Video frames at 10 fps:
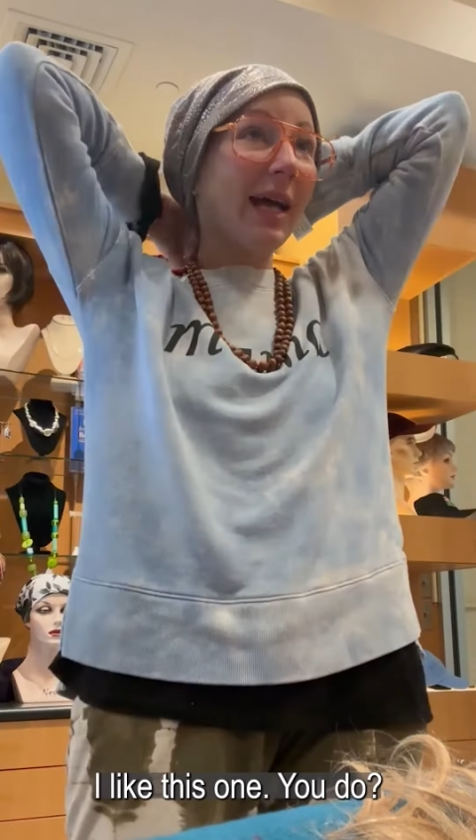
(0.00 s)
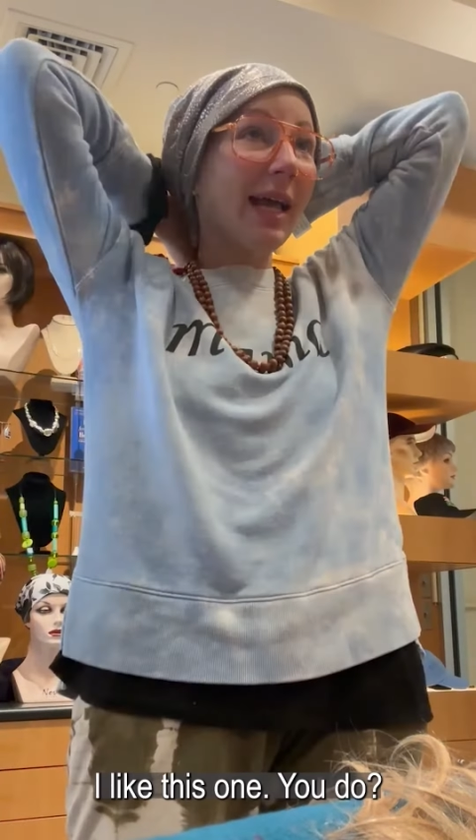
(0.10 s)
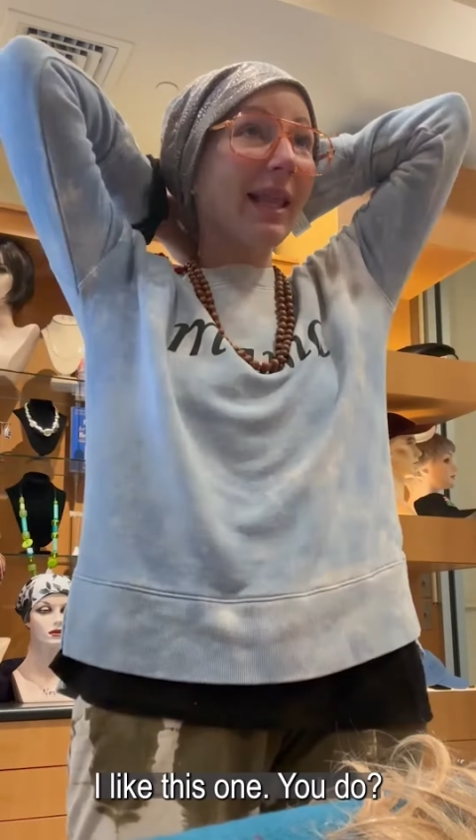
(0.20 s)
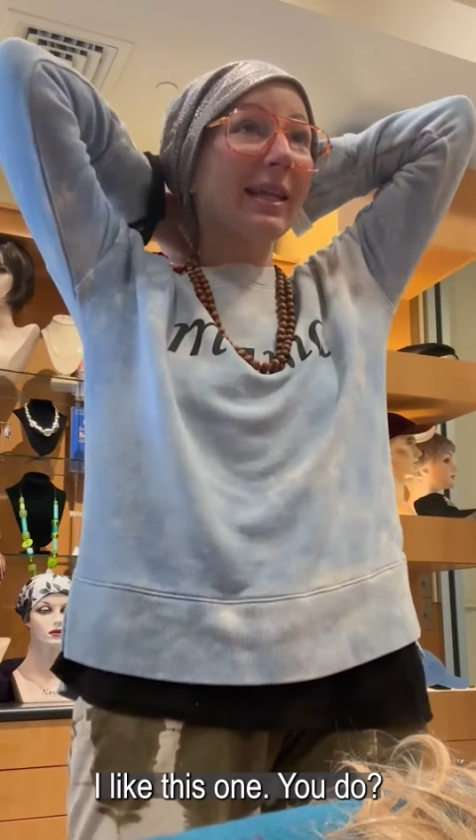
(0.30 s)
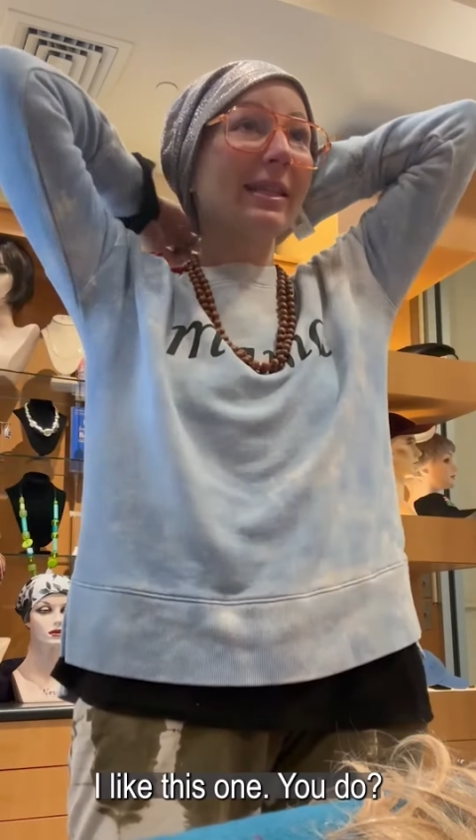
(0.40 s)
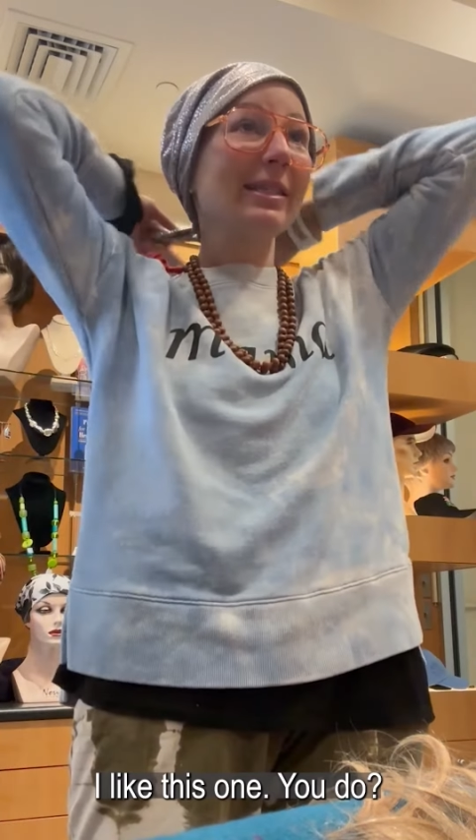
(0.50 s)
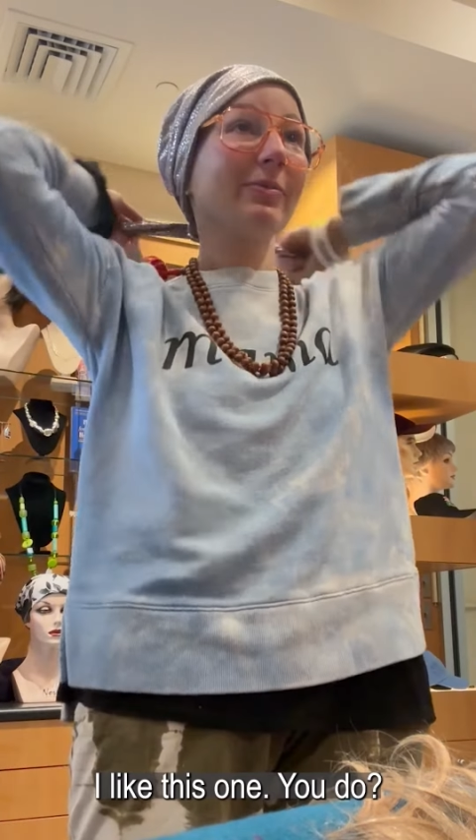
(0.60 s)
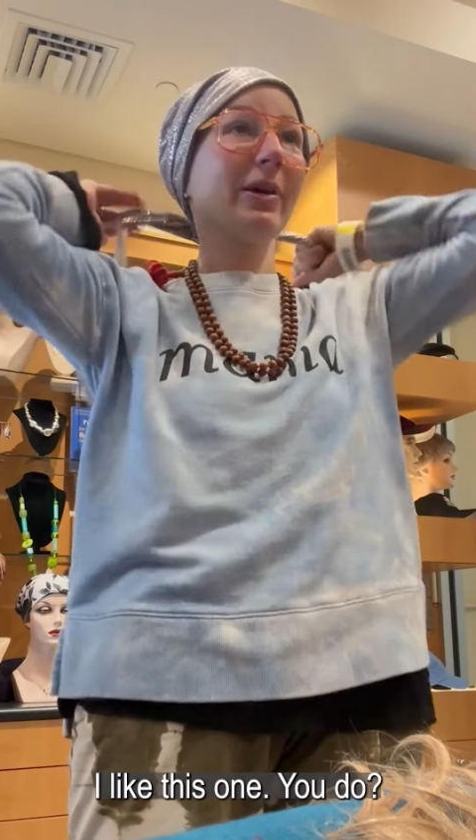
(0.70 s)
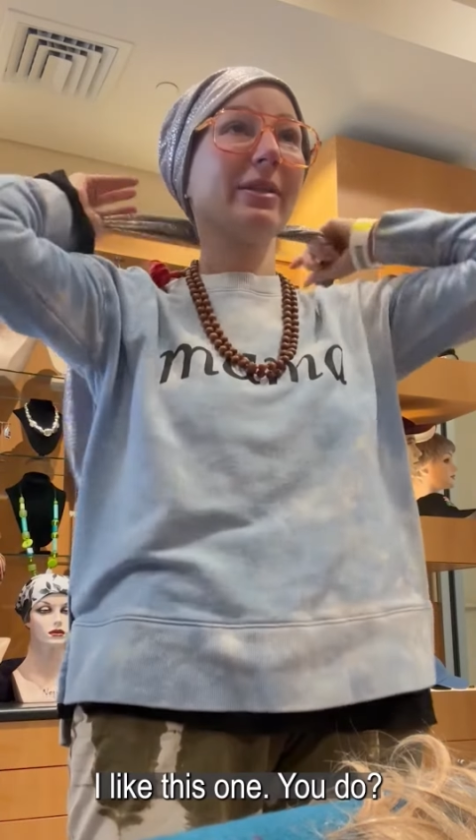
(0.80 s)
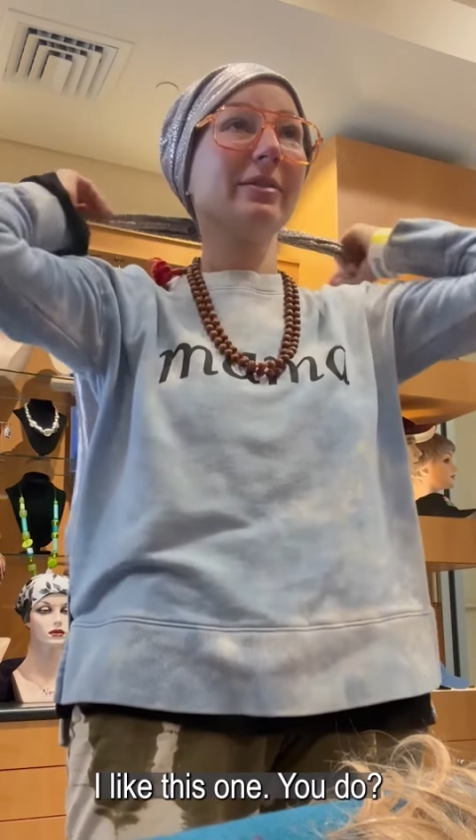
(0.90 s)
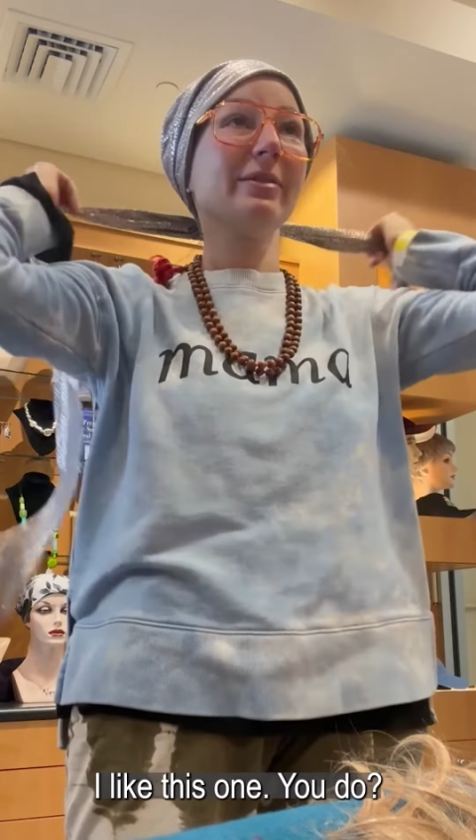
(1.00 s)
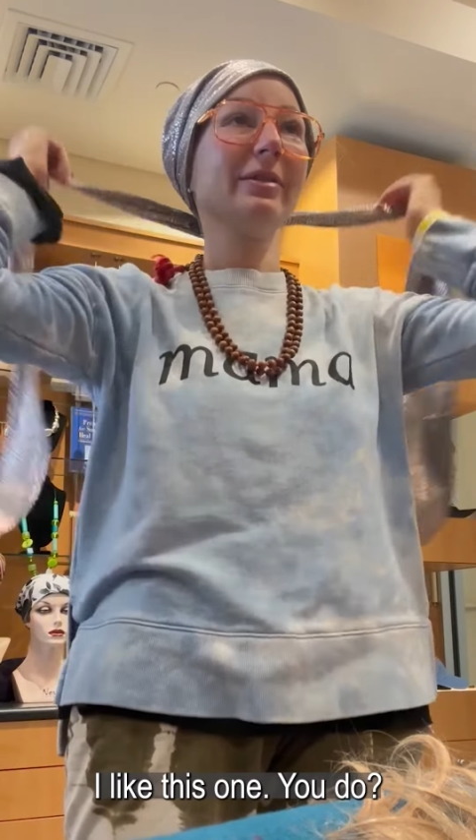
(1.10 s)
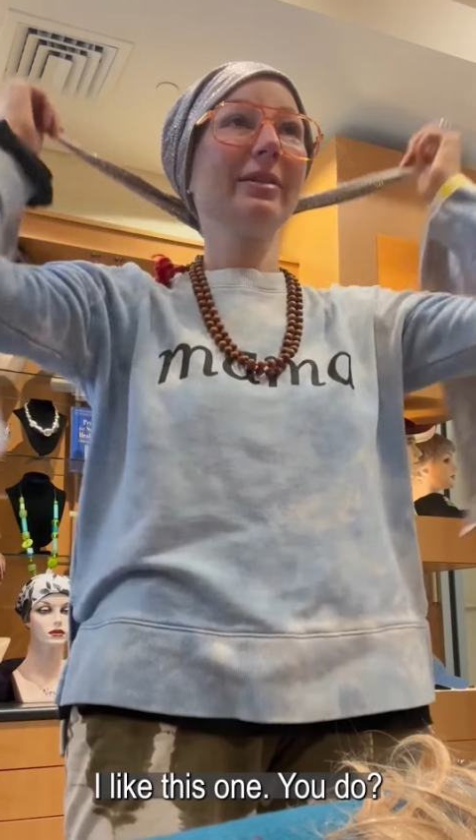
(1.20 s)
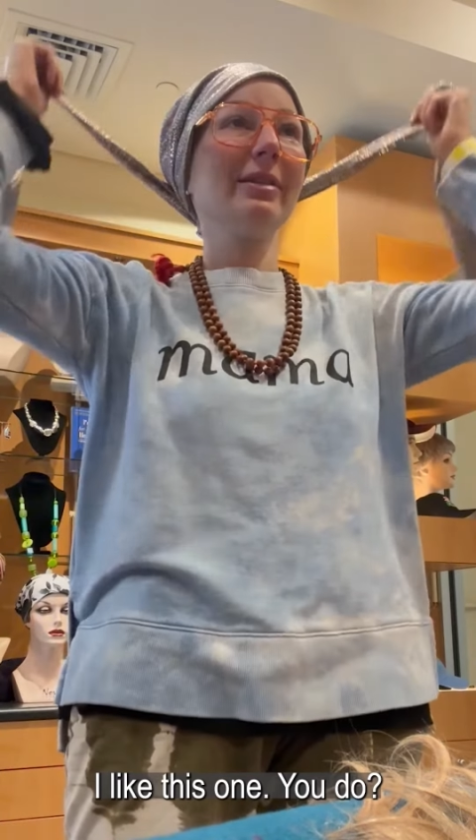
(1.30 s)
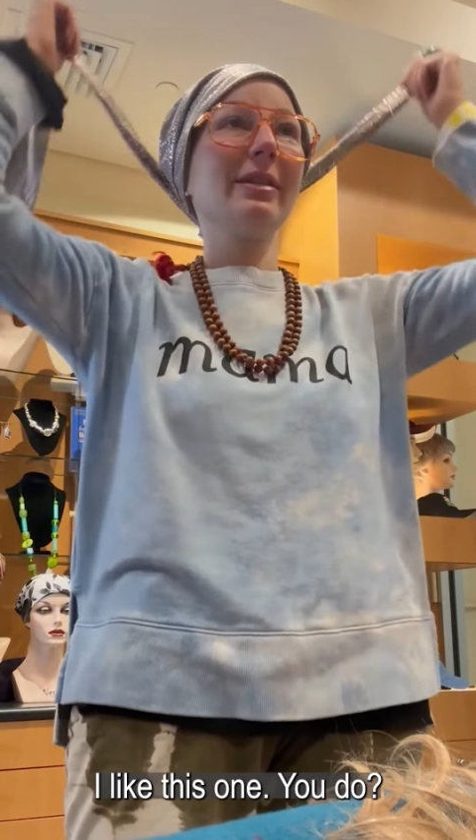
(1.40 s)
I like this one. You
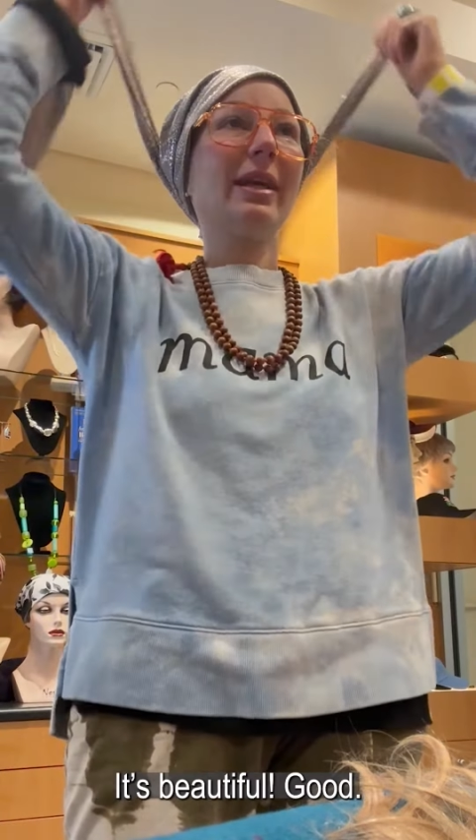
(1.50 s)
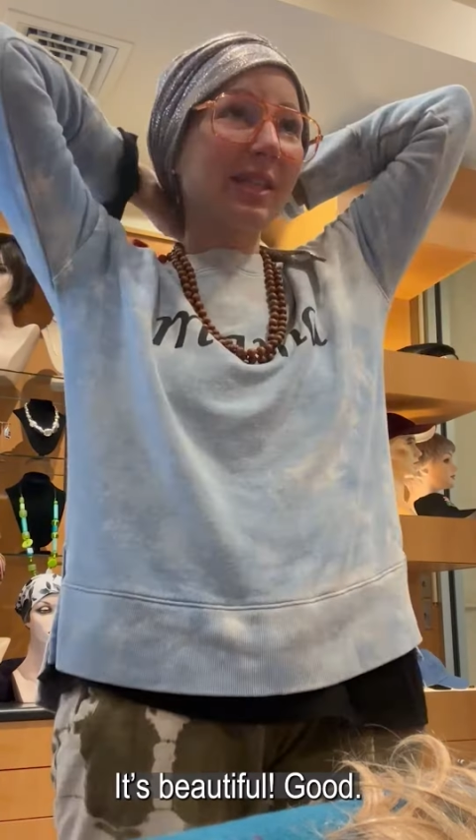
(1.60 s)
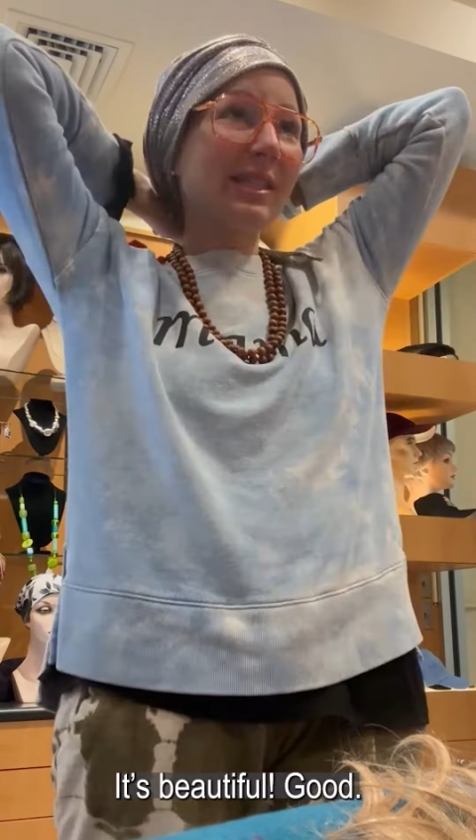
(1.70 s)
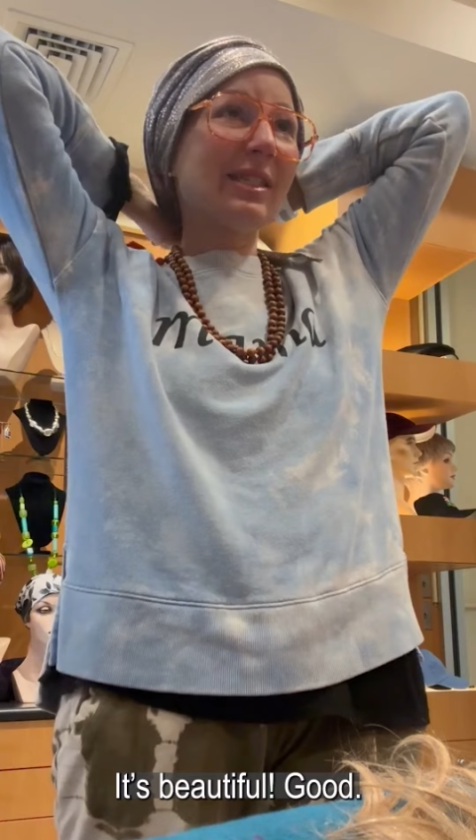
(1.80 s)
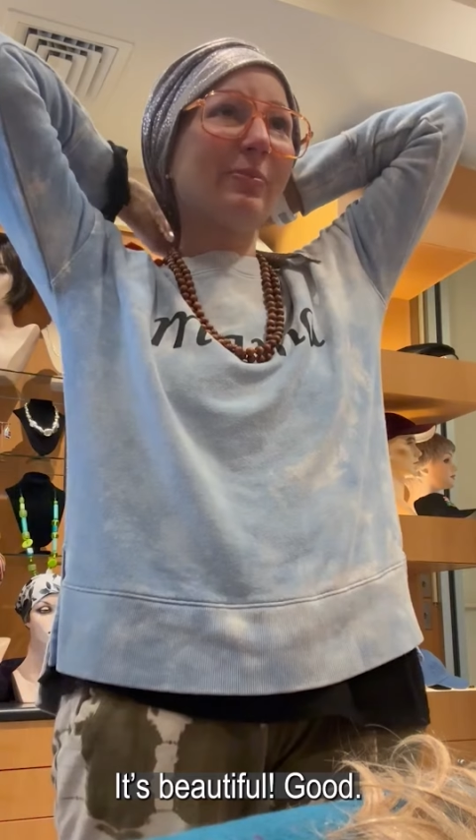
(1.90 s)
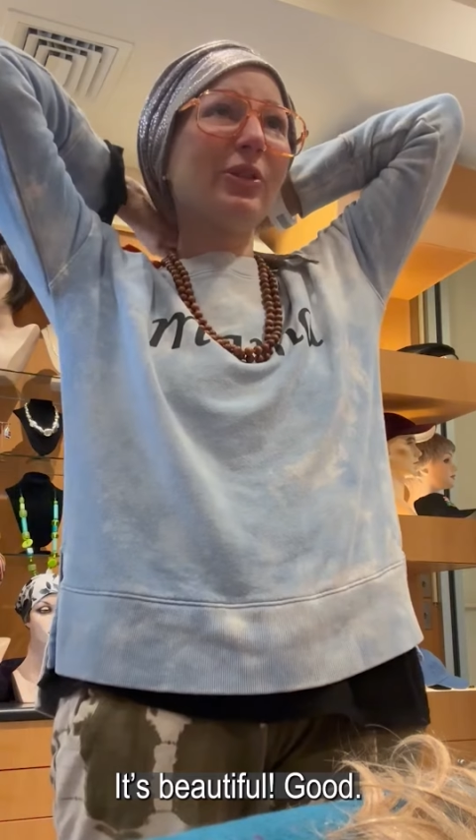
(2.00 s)
do? This is Zero.